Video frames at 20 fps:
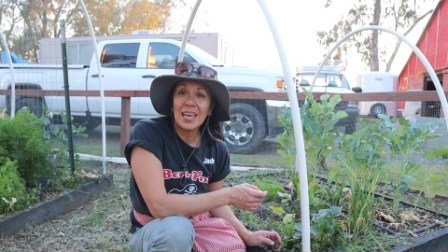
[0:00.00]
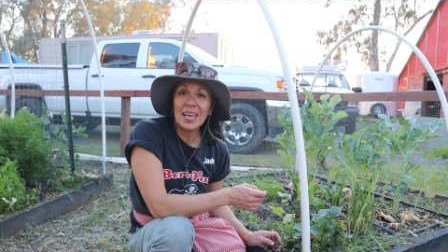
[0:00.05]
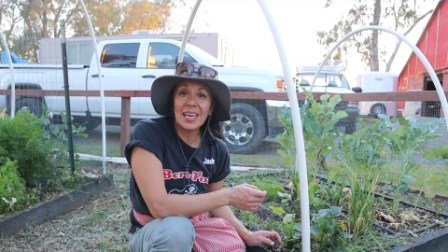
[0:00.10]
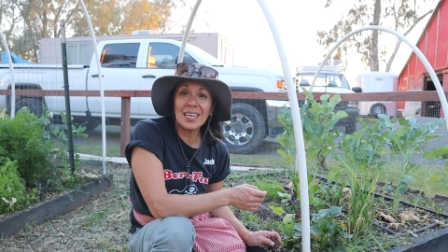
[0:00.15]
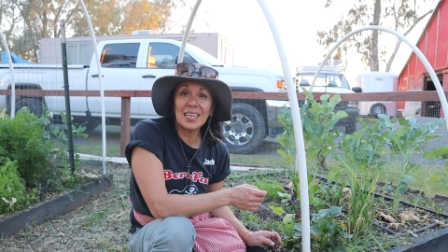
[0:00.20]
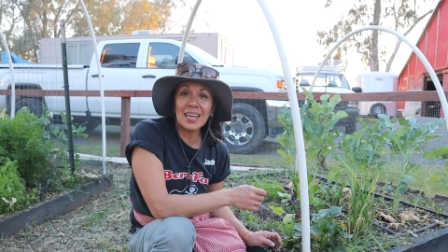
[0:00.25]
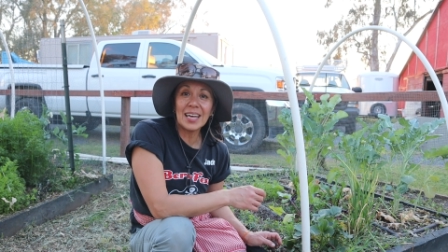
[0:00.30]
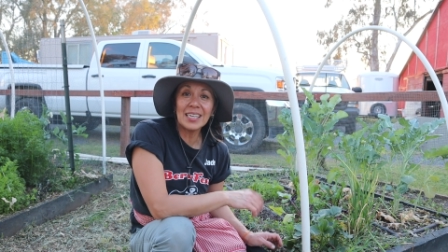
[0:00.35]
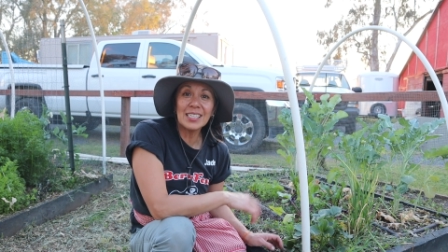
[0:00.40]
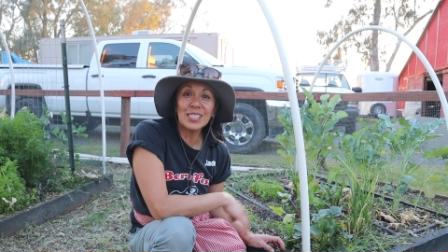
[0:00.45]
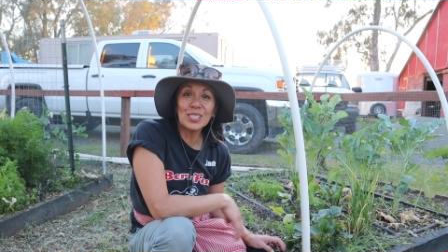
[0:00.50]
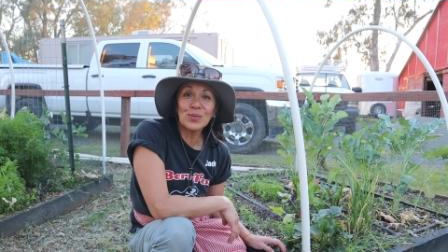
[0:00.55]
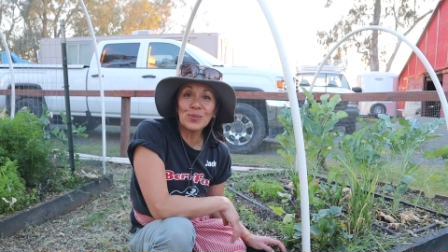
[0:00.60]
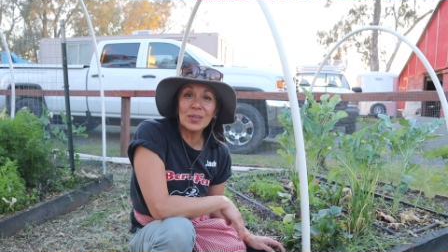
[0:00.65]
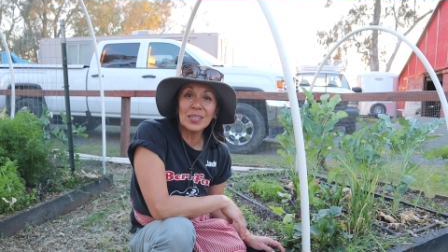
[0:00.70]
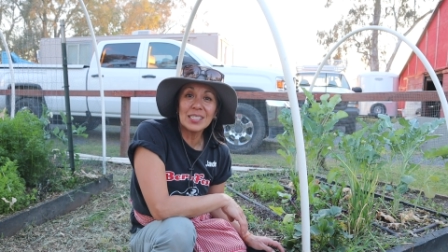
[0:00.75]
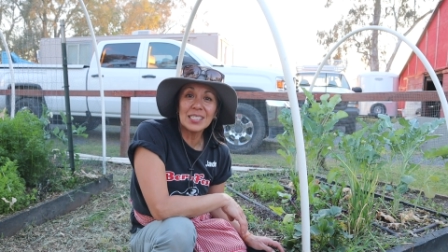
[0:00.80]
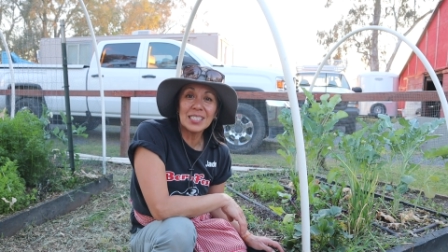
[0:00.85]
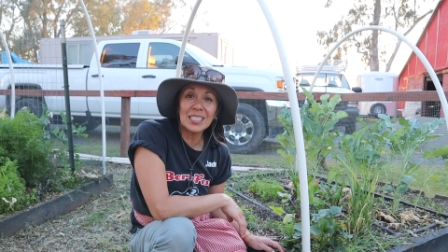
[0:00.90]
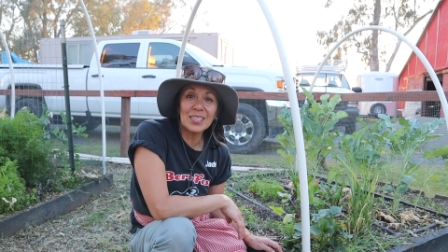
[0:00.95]
and I just
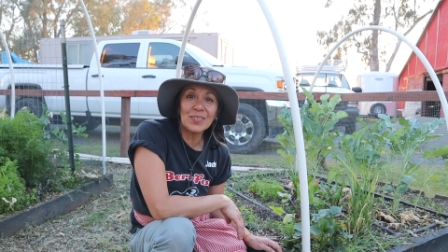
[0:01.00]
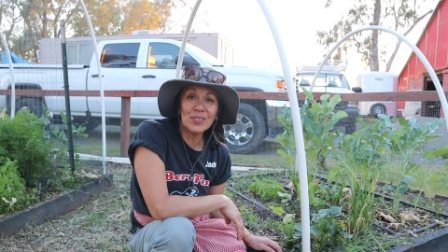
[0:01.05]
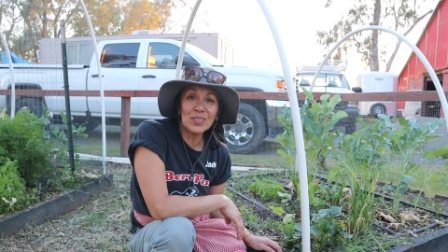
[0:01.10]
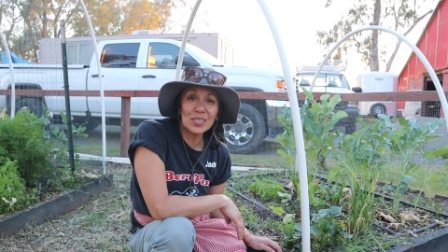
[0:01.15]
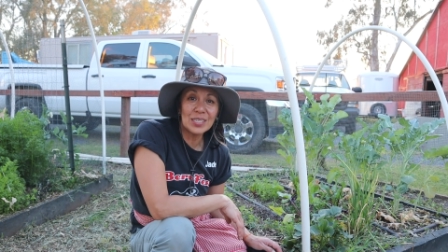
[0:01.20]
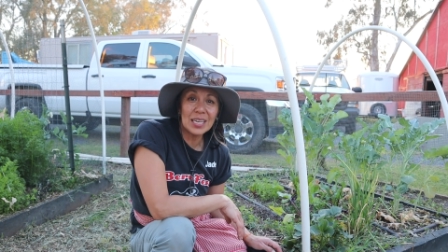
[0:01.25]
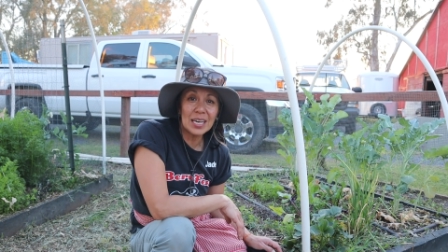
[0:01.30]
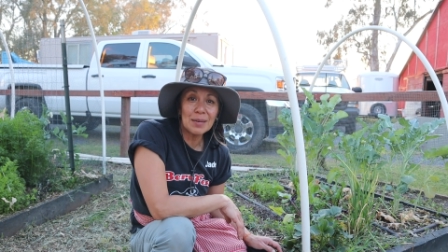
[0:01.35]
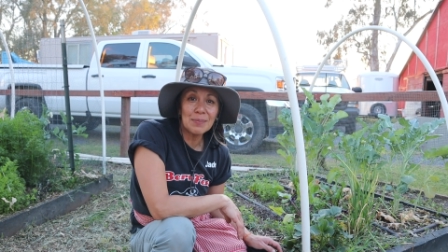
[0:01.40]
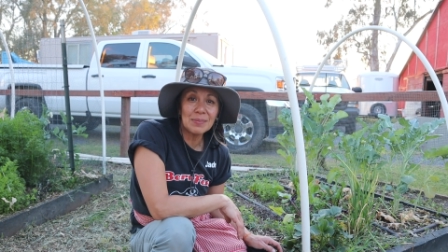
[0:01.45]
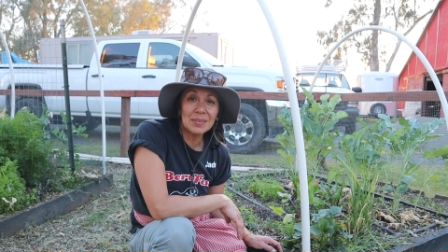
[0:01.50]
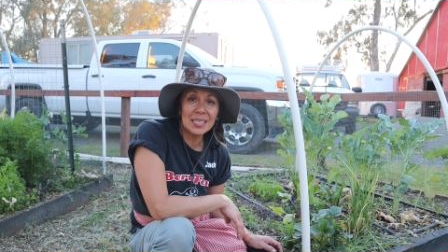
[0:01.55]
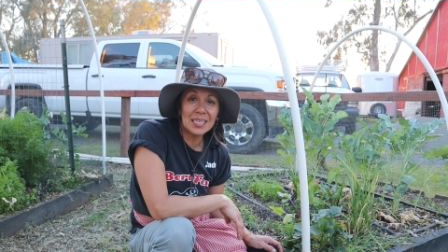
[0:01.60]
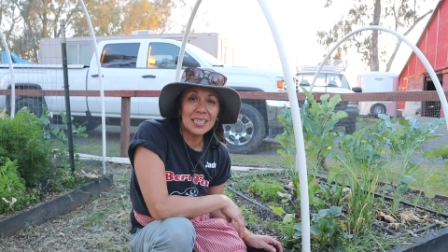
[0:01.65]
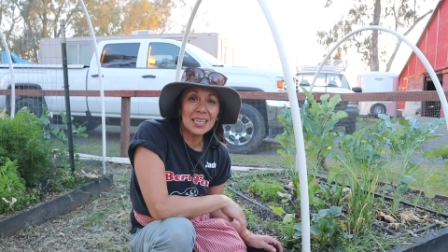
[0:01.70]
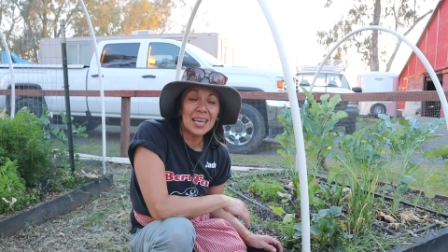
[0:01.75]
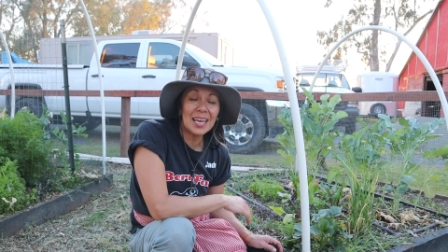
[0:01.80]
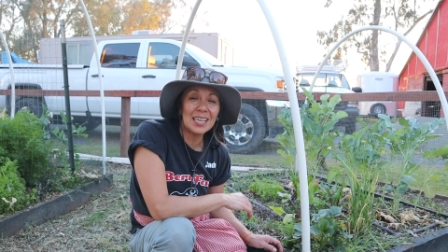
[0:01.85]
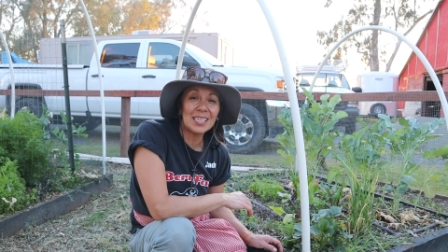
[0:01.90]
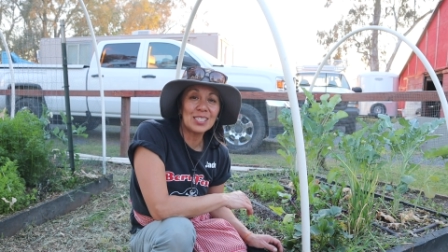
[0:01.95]
wanted to give you an
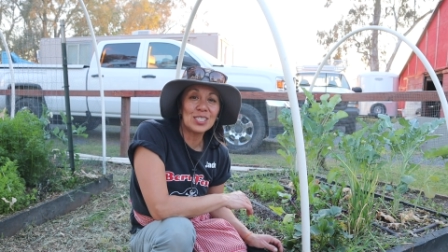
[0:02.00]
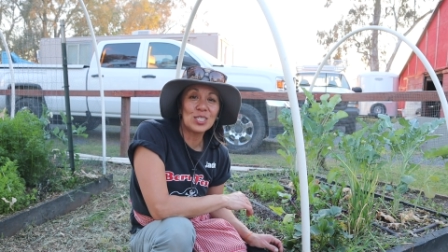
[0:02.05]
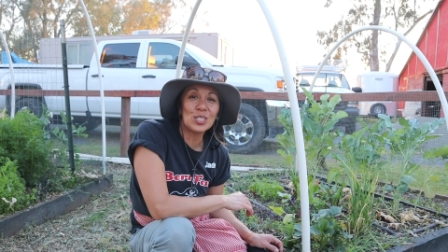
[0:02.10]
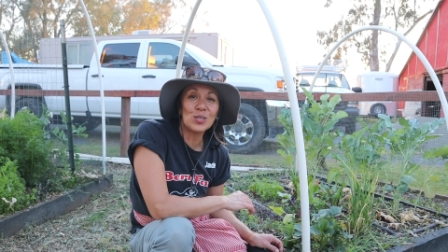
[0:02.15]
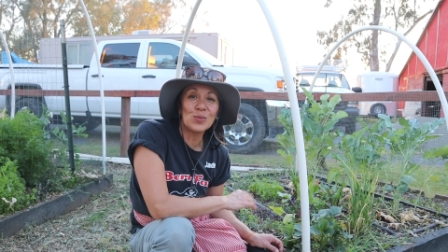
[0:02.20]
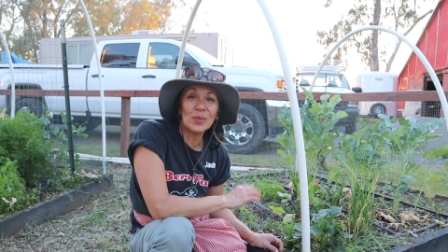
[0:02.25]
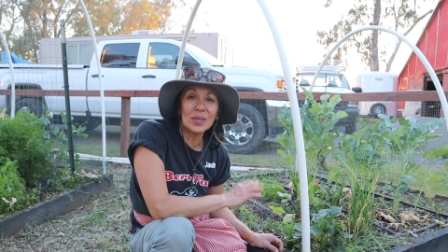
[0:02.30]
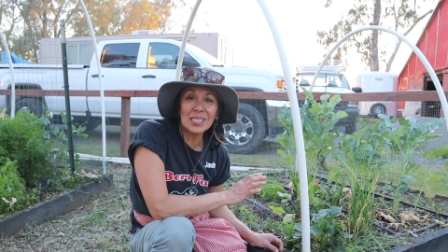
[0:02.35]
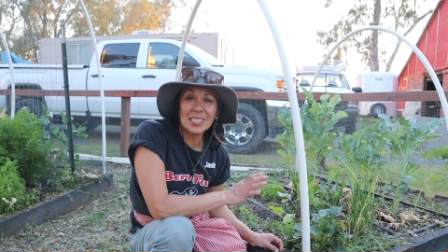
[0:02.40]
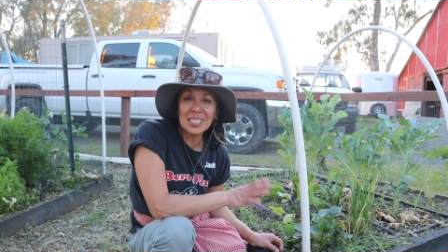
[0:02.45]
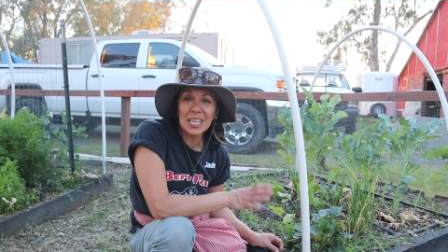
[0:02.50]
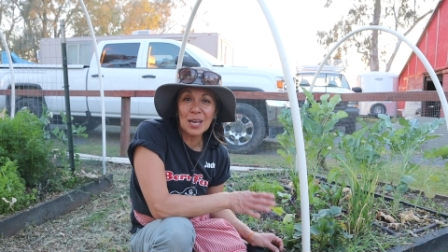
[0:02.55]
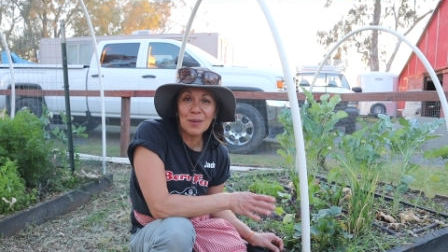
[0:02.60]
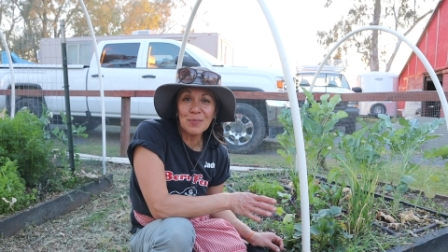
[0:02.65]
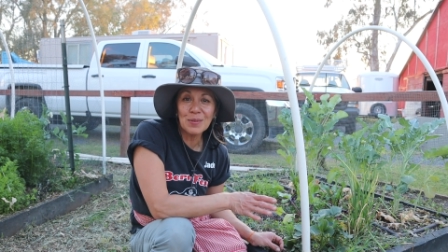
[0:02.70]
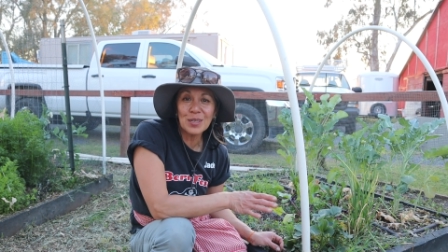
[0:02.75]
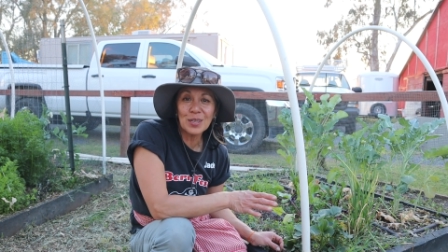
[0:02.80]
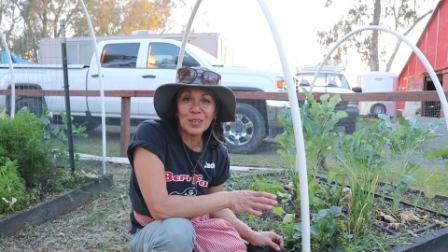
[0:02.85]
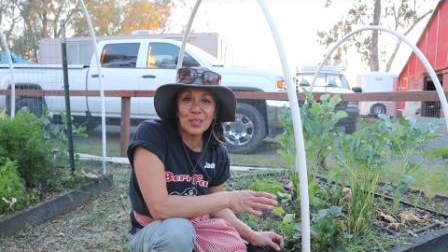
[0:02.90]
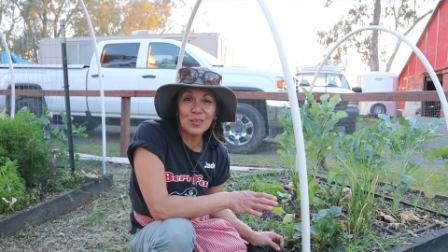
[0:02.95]
update as to what is
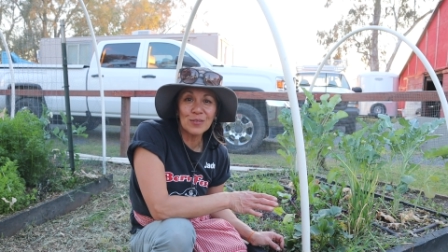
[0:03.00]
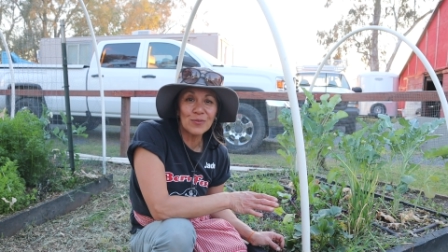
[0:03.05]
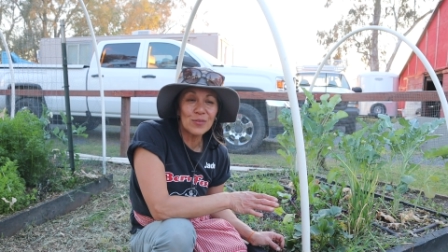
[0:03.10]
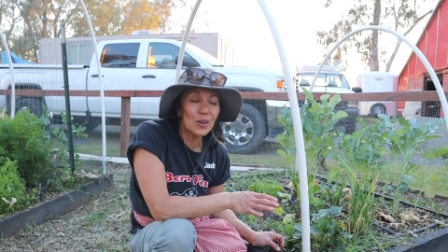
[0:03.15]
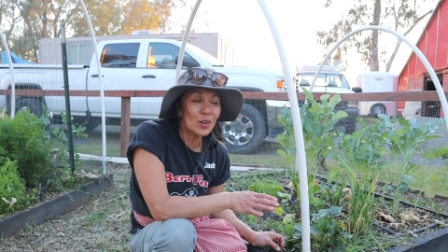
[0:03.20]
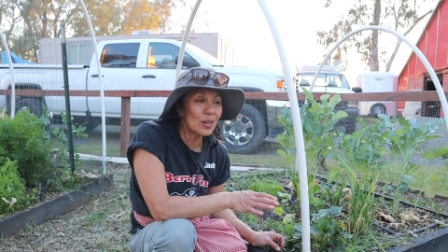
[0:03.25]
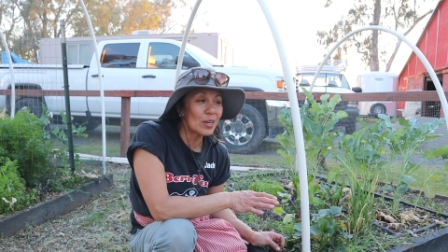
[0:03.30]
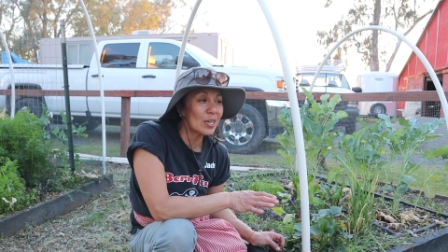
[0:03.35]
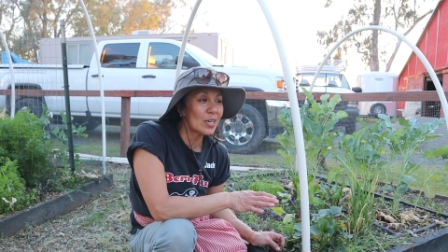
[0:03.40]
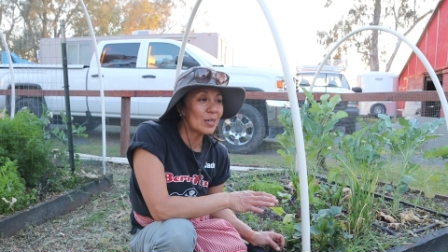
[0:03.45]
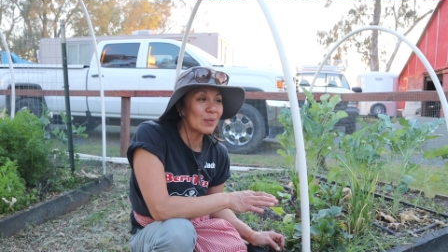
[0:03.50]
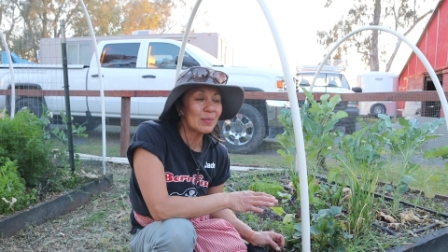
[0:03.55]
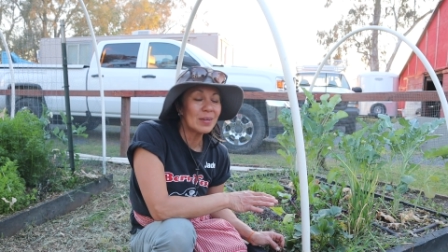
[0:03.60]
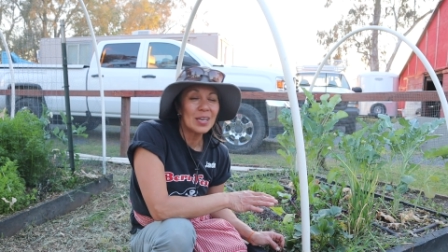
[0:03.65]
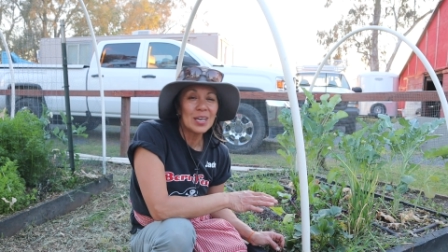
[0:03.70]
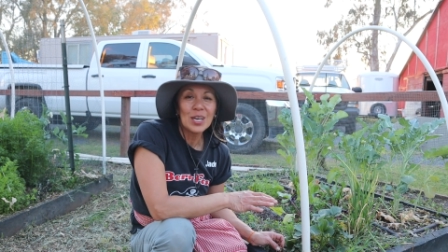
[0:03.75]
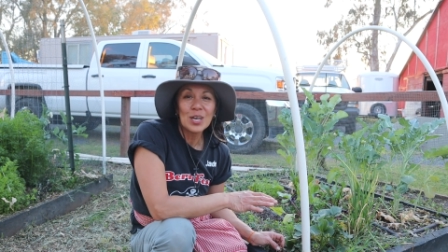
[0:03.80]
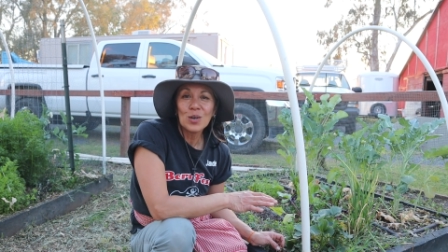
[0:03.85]
happening on the farm,